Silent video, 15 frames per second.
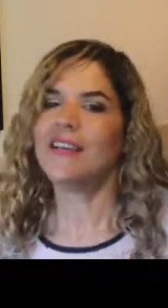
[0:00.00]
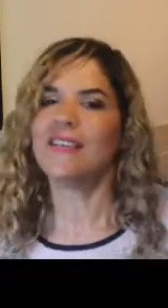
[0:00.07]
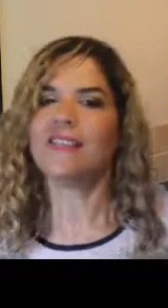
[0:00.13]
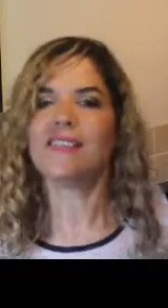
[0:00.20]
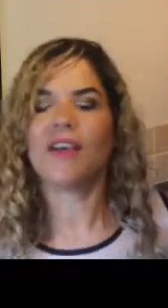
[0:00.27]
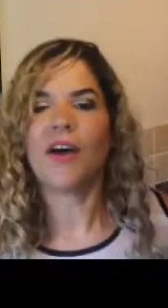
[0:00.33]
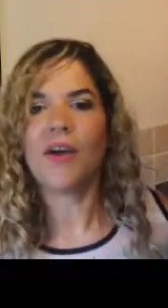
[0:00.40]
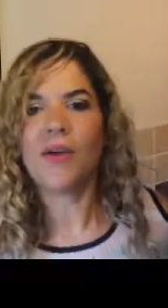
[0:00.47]

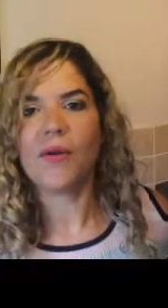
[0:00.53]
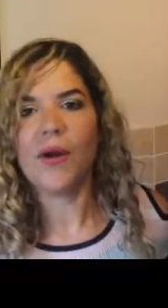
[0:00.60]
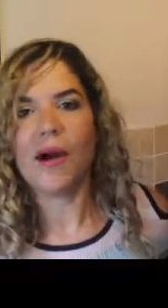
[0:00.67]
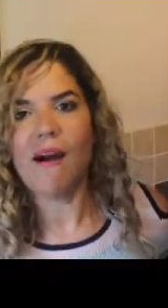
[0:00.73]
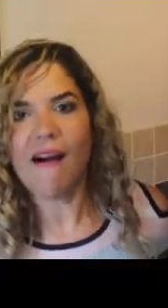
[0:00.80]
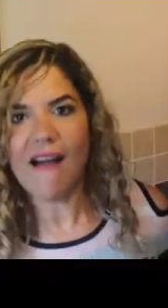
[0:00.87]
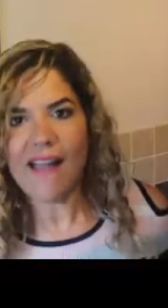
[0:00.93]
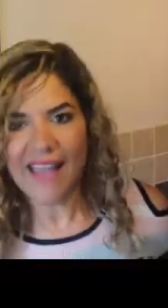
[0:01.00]
So
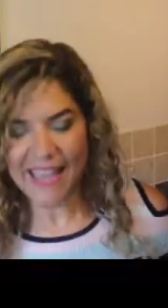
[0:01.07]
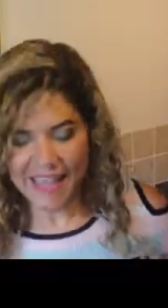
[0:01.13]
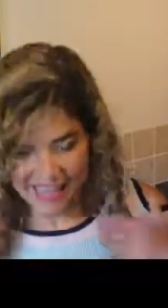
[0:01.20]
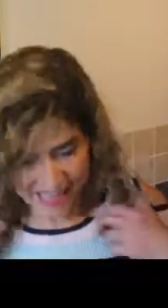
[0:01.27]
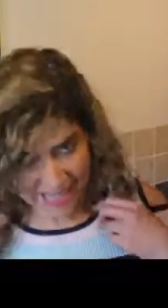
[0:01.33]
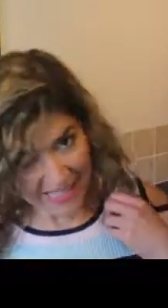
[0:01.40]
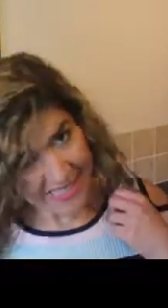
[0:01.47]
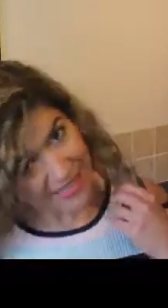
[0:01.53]

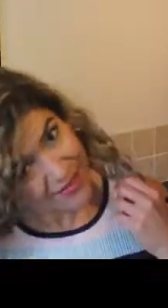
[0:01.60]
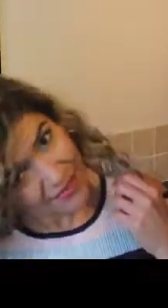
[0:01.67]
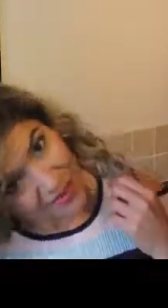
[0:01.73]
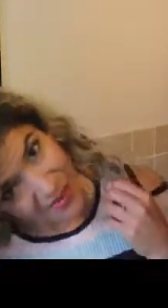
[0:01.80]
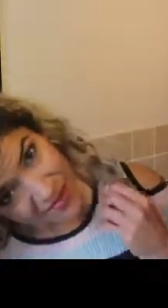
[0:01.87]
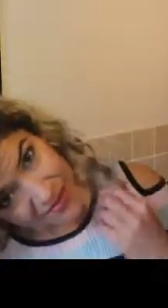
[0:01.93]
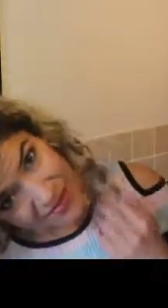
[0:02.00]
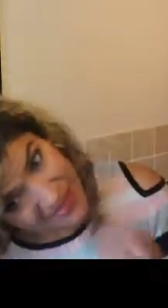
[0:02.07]
here is the
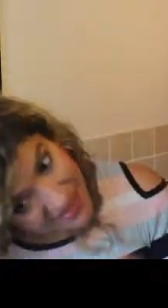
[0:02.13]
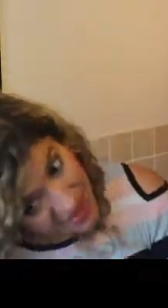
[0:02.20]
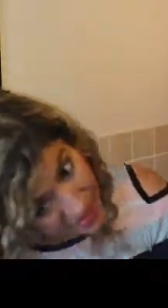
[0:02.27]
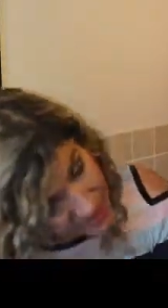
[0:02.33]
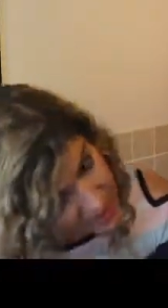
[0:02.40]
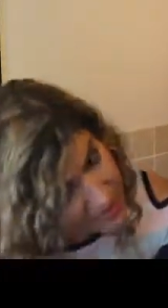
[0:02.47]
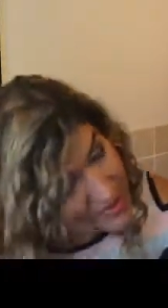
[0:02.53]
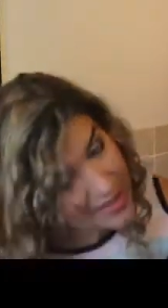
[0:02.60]
final
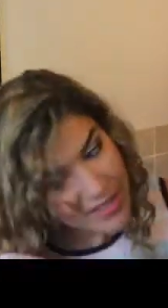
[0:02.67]
result.